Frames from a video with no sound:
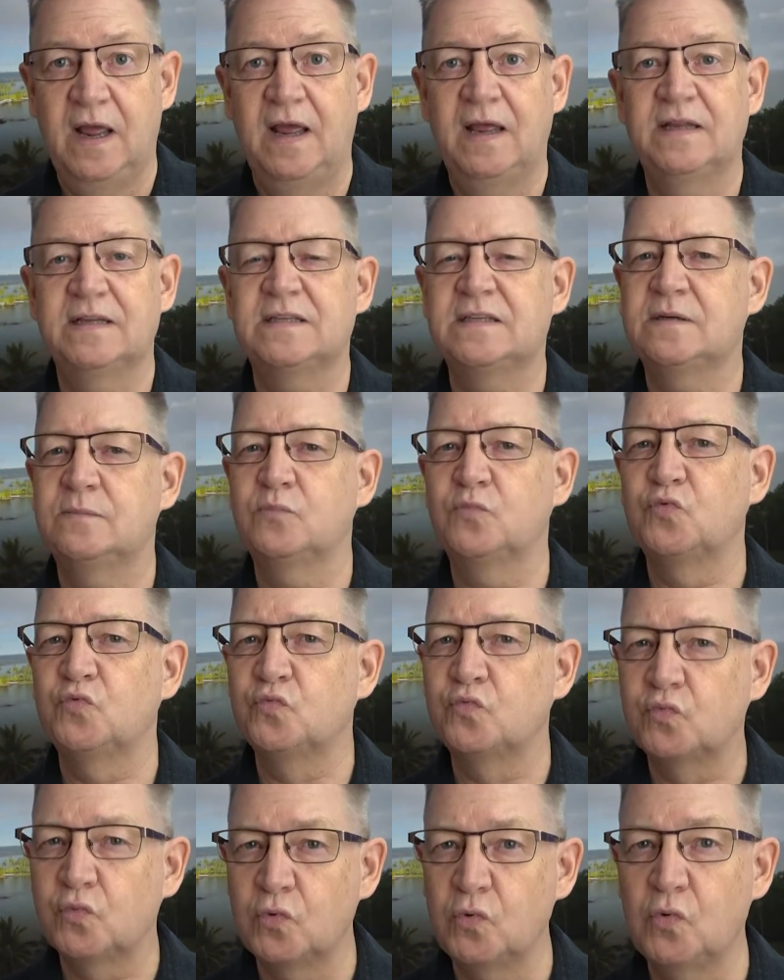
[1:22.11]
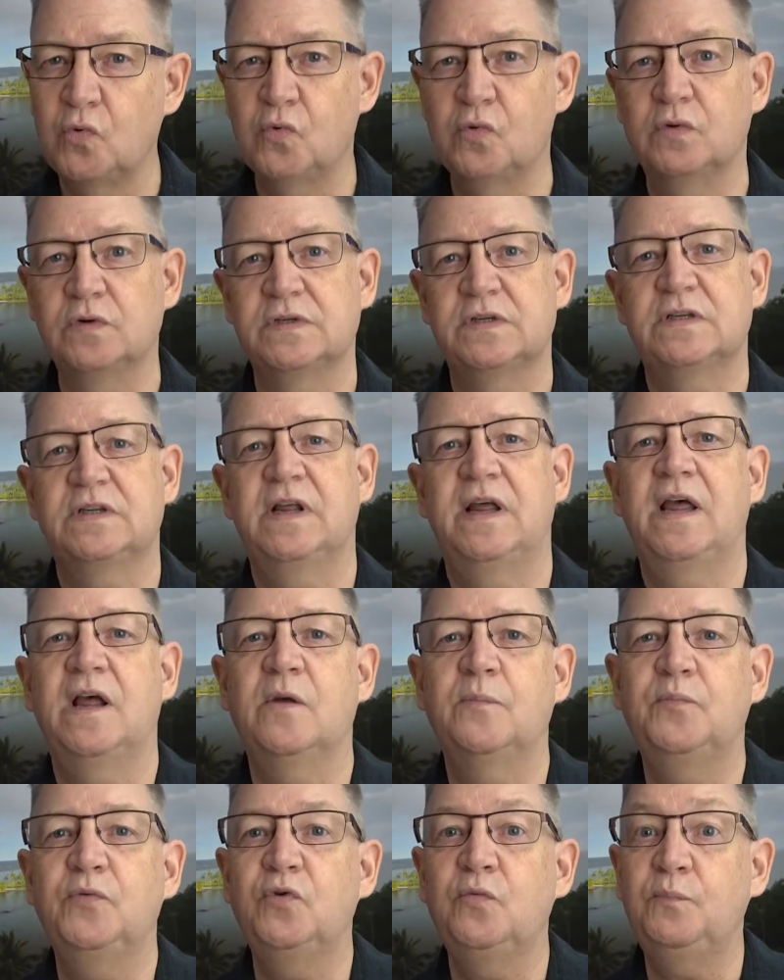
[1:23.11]
and some rules to
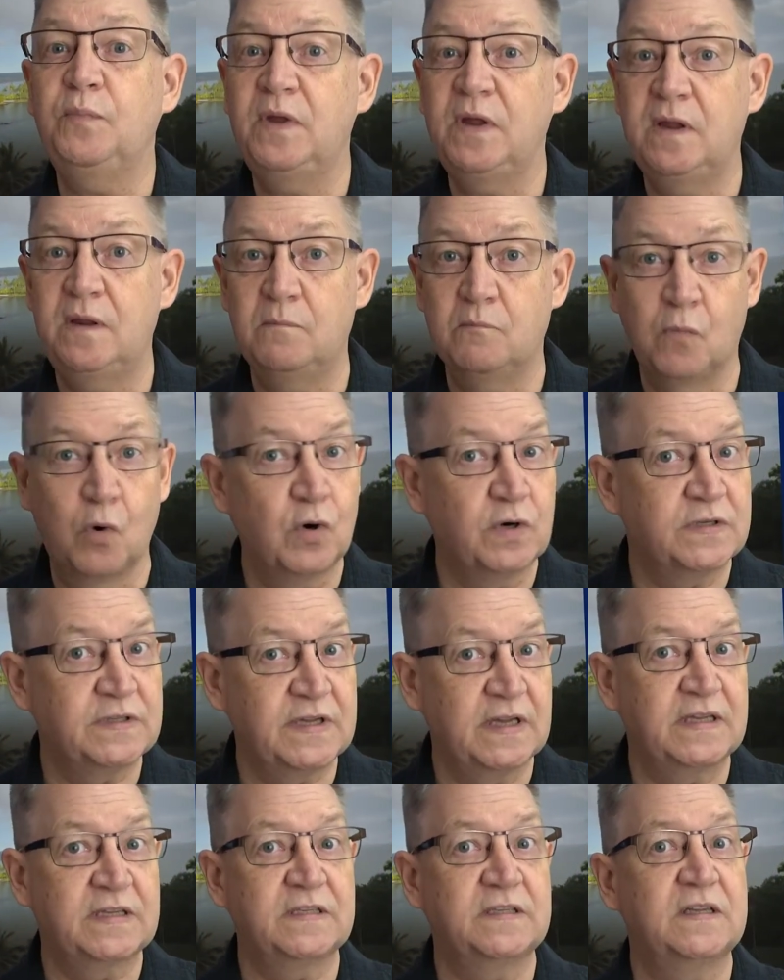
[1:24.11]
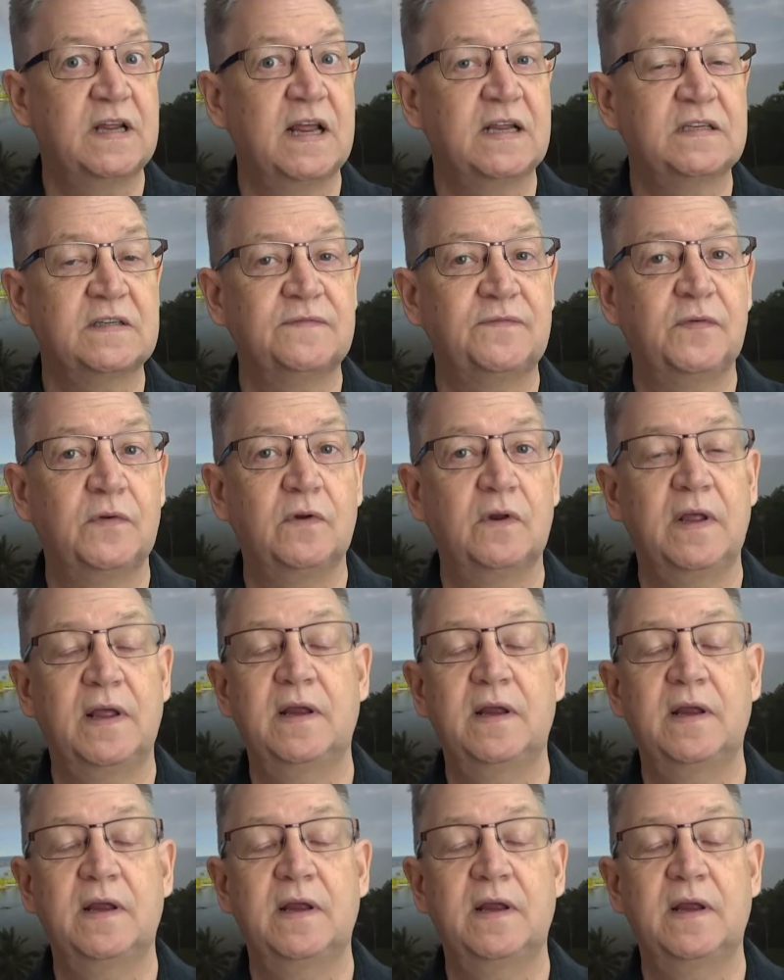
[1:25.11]
help you be more successful